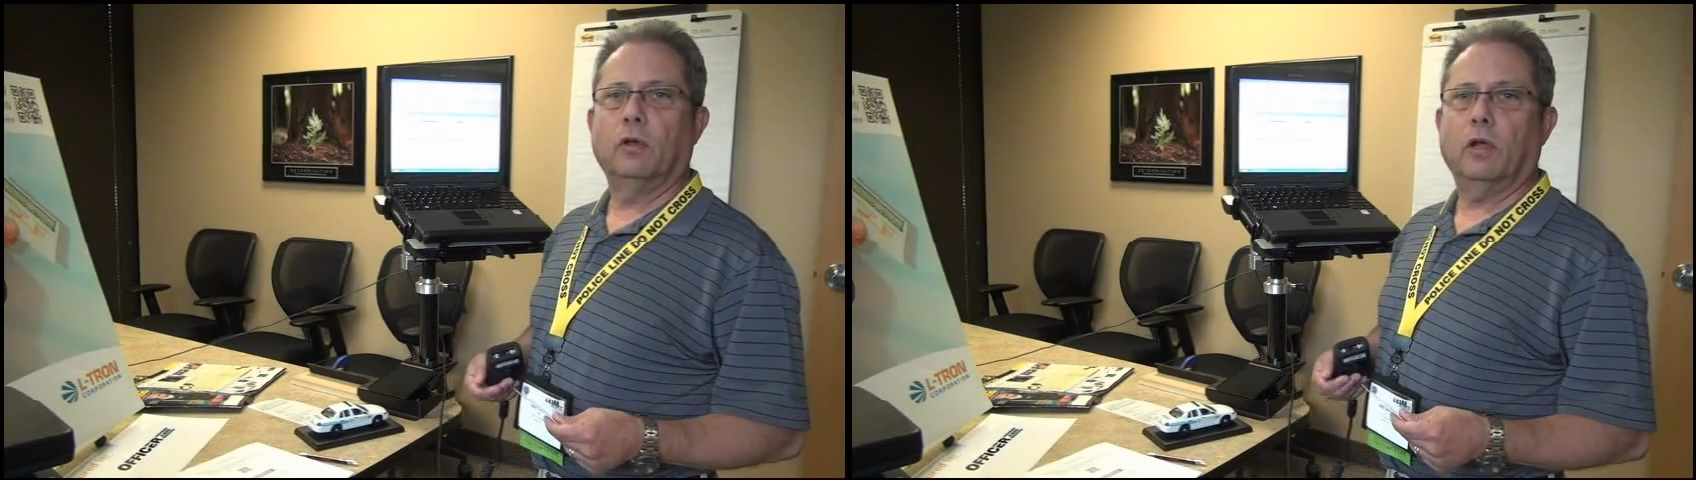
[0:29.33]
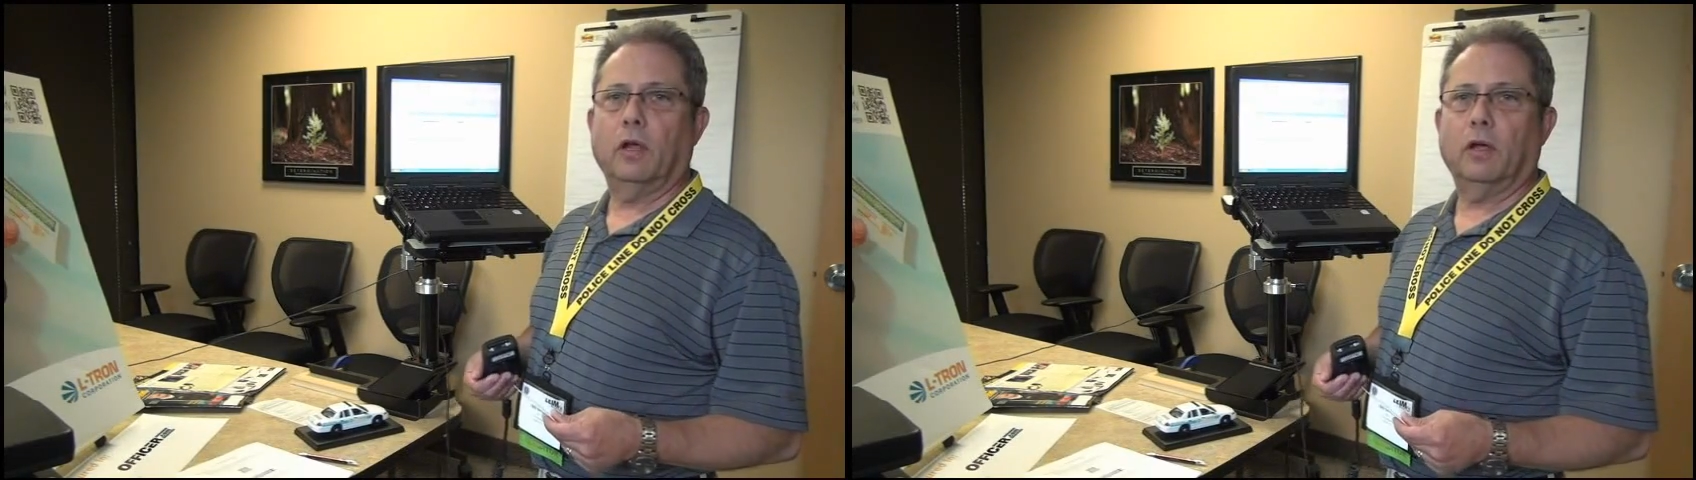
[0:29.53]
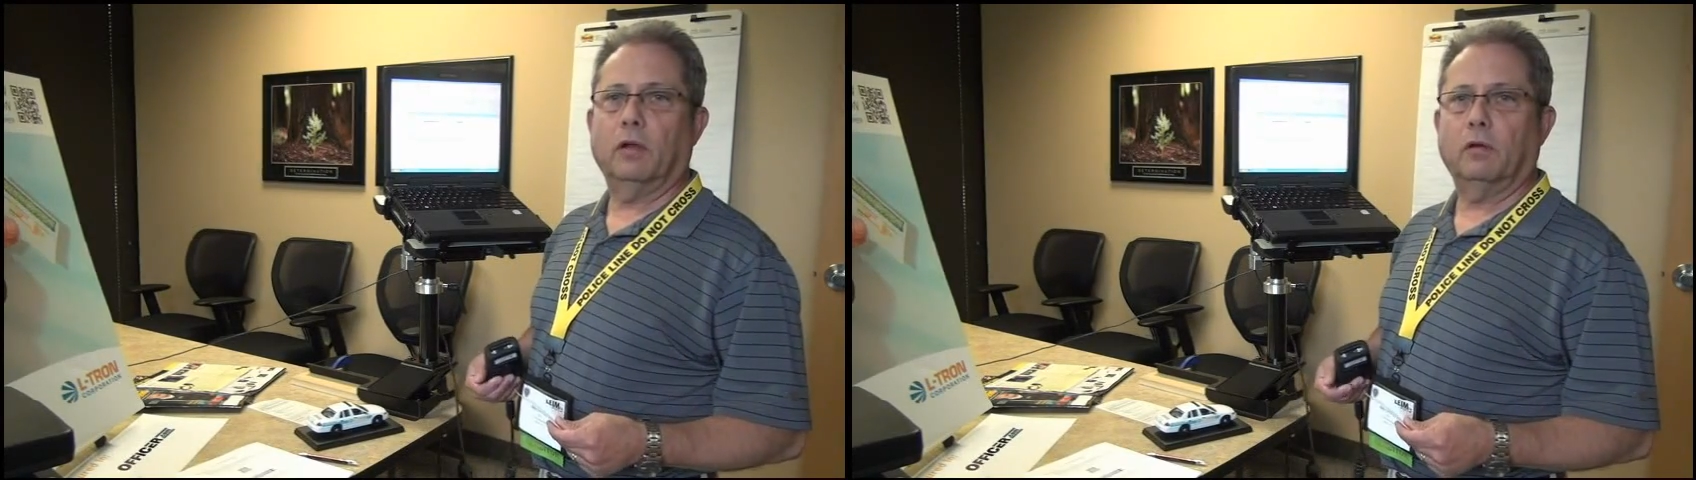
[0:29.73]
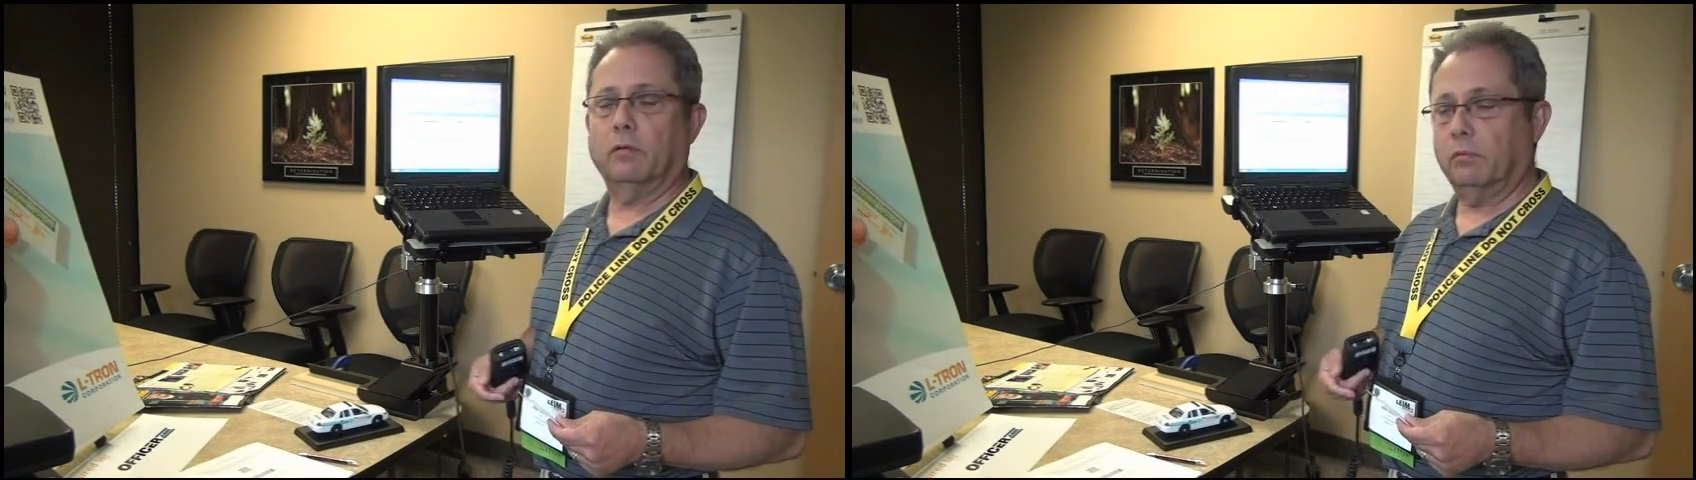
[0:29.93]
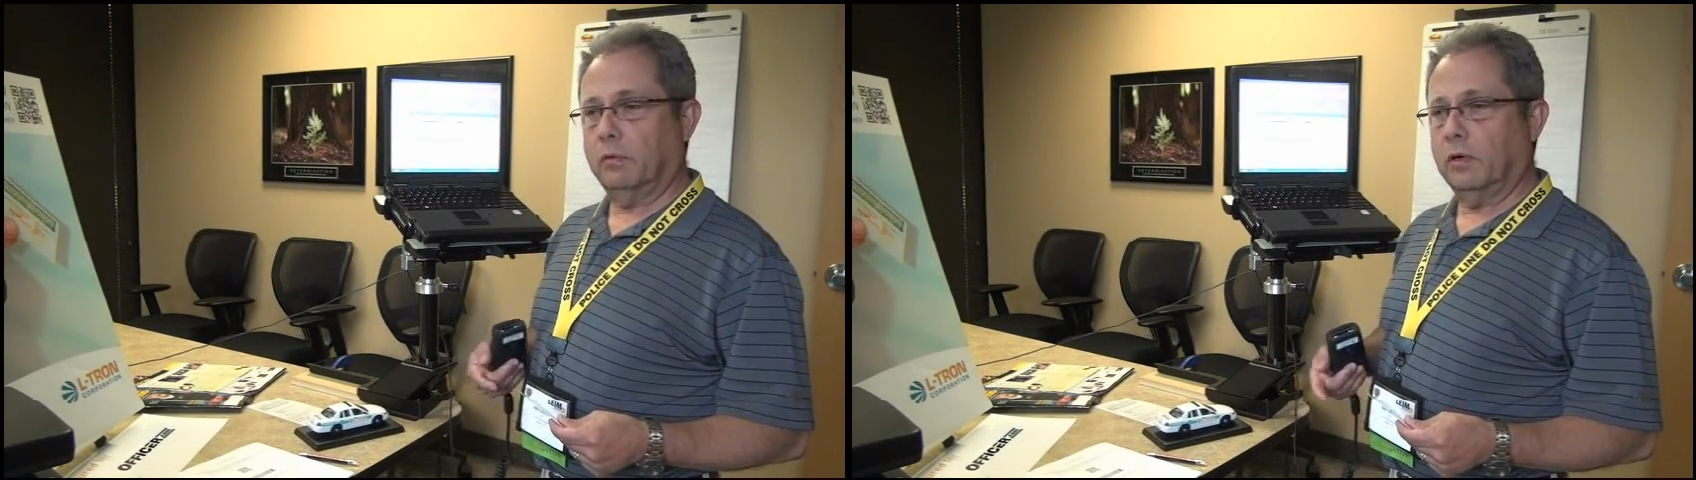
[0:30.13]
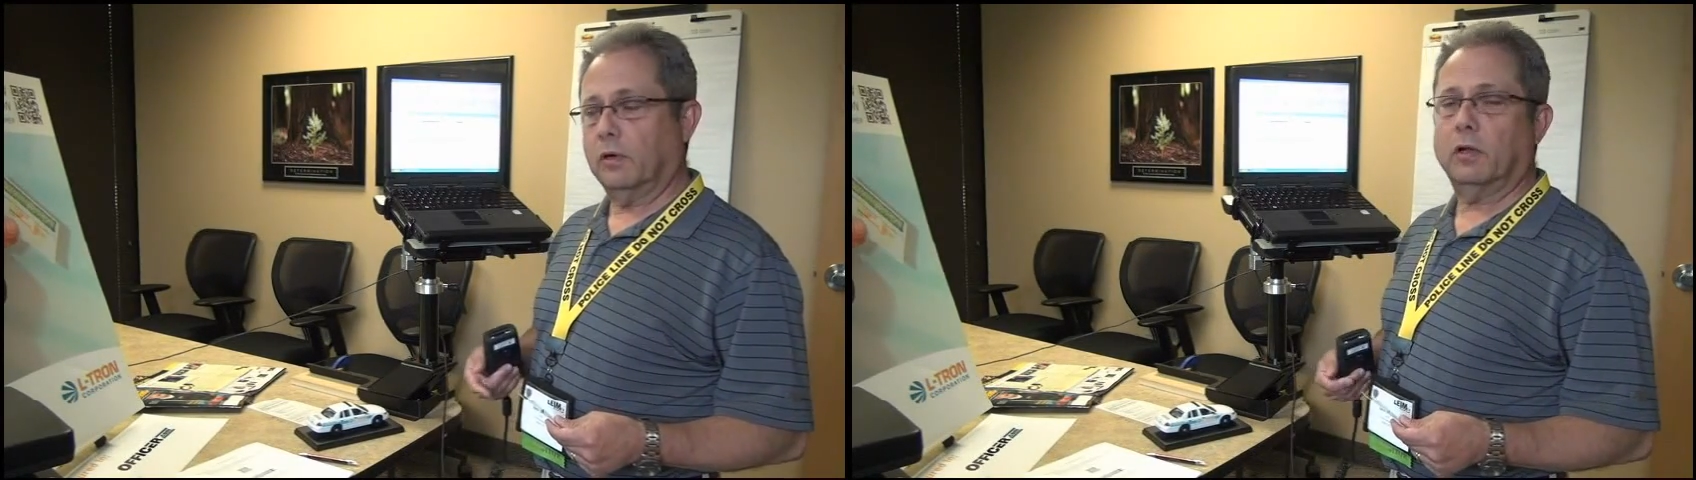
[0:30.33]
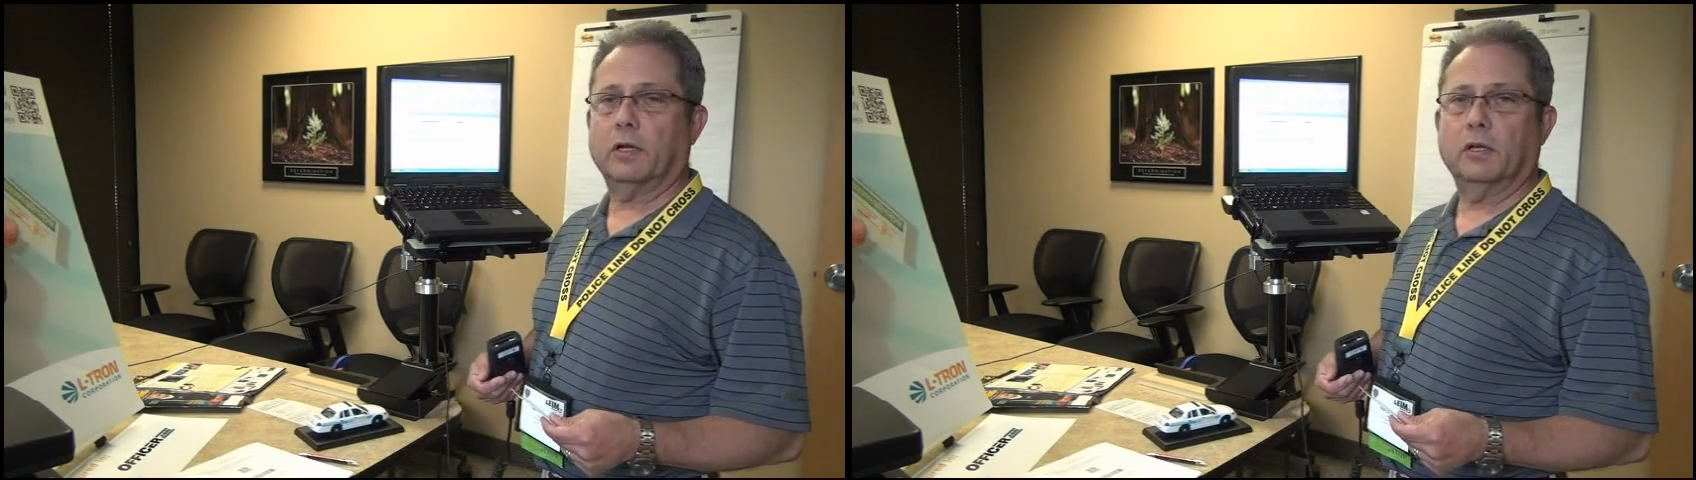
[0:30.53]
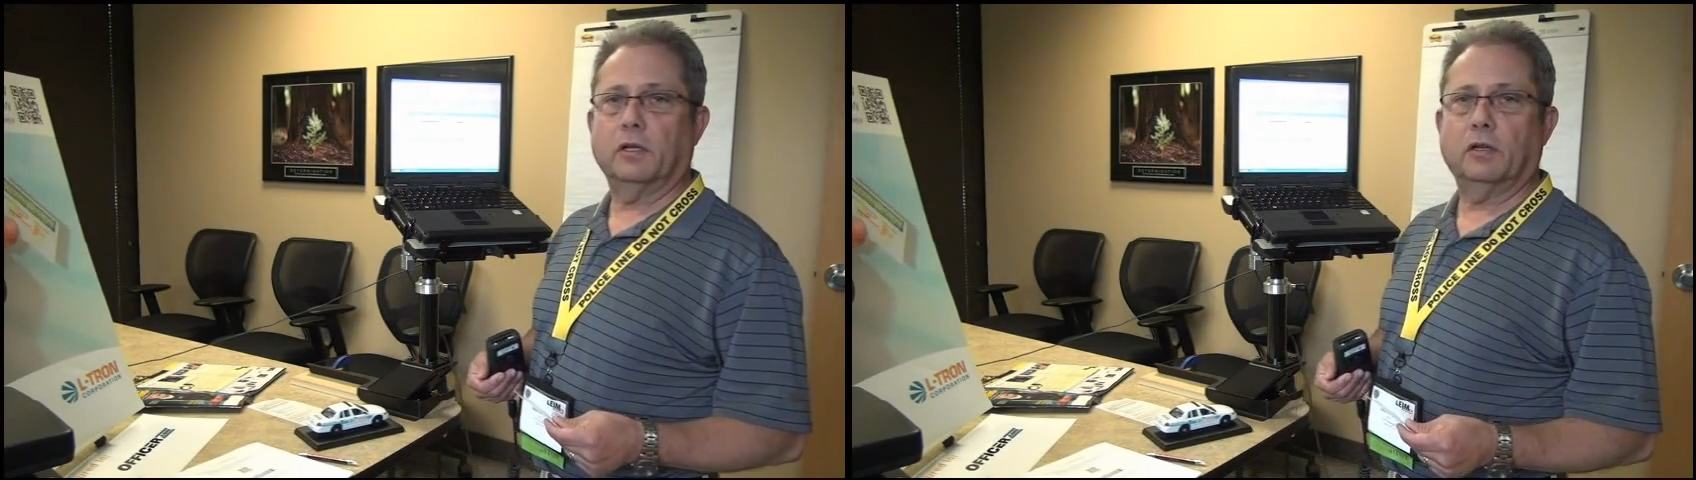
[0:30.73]
and
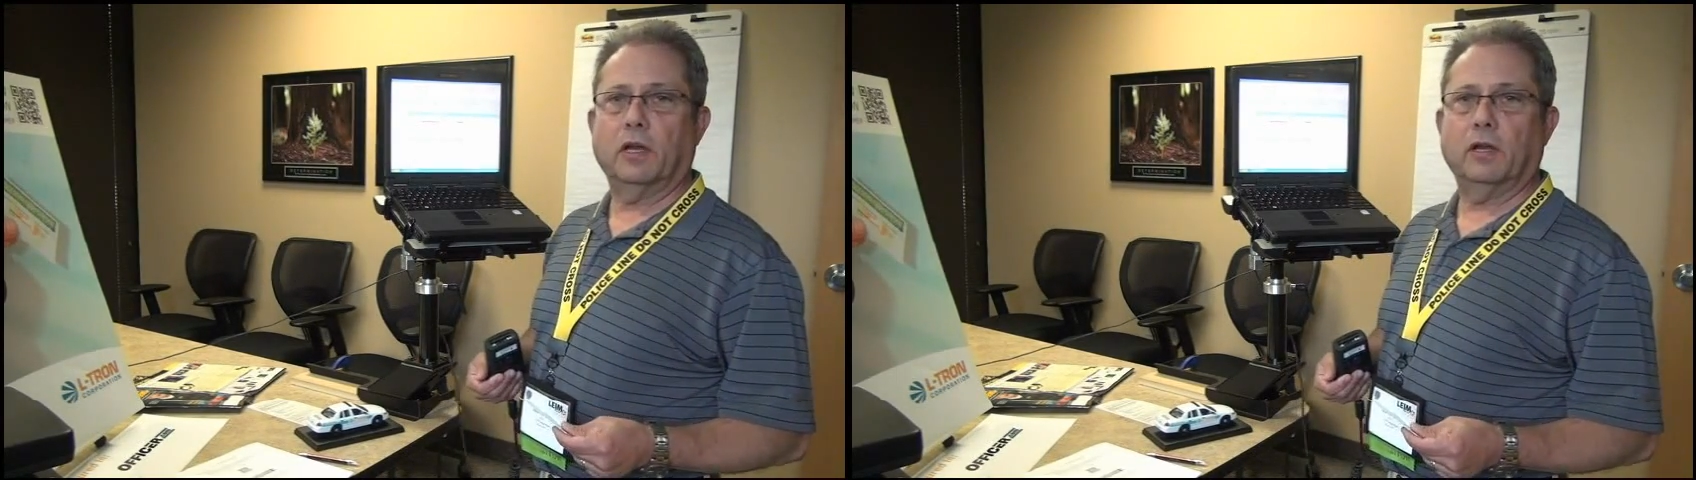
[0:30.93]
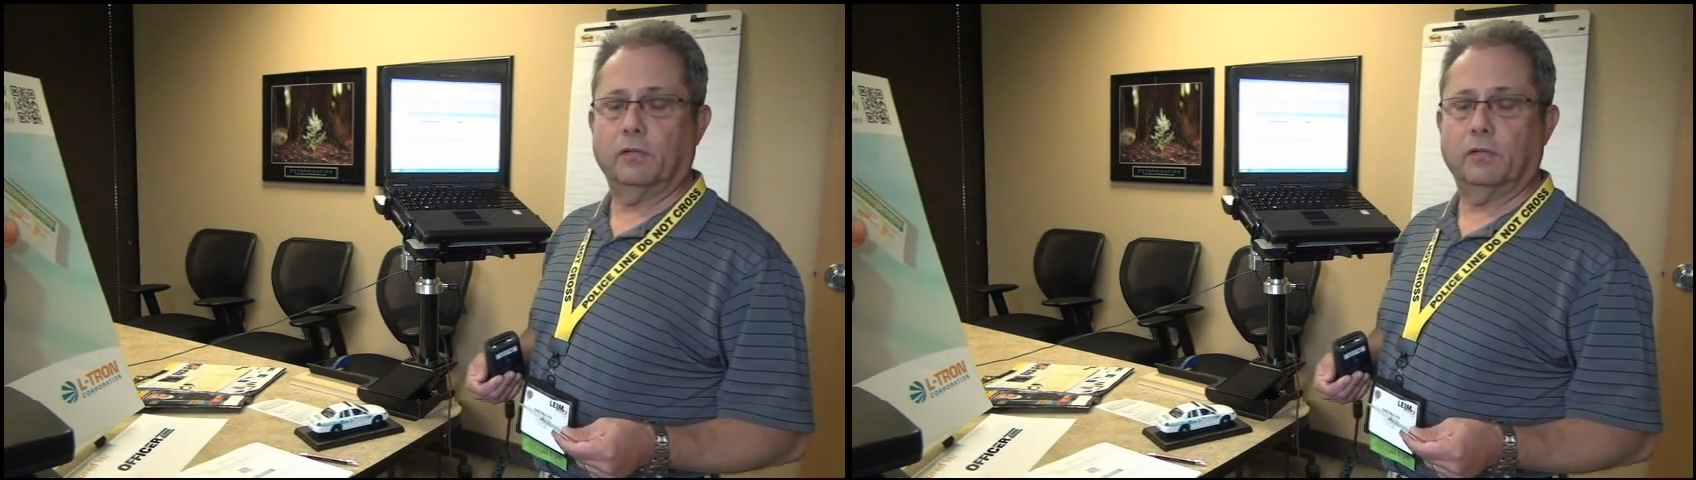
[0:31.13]
collecting the data